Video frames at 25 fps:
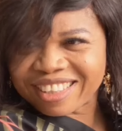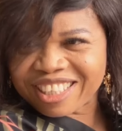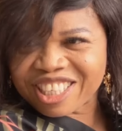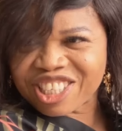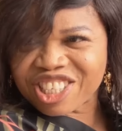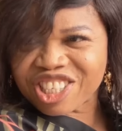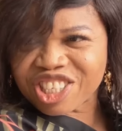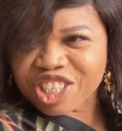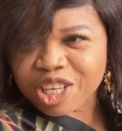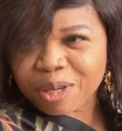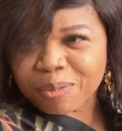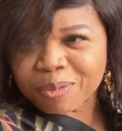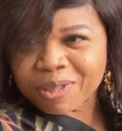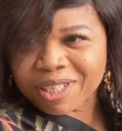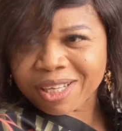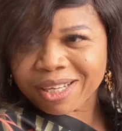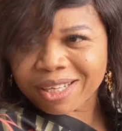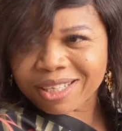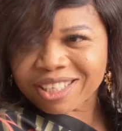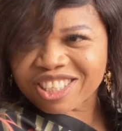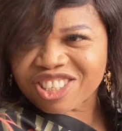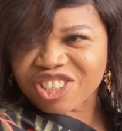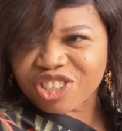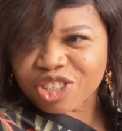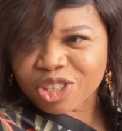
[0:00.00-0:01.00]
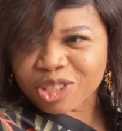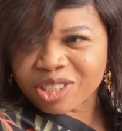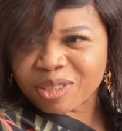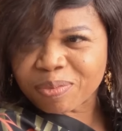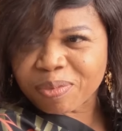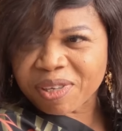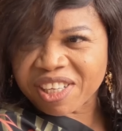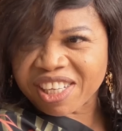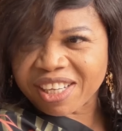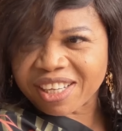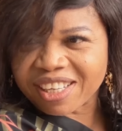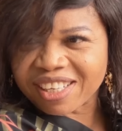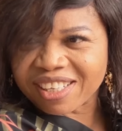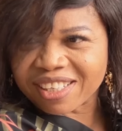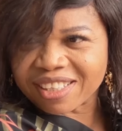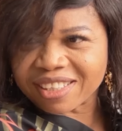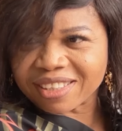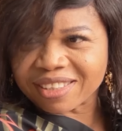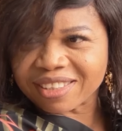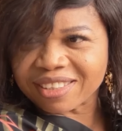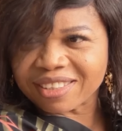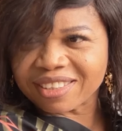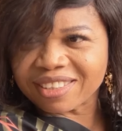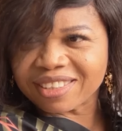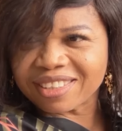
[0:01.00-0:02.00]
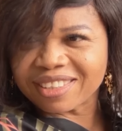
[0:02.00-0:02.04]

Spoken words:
This chapter is just beginning.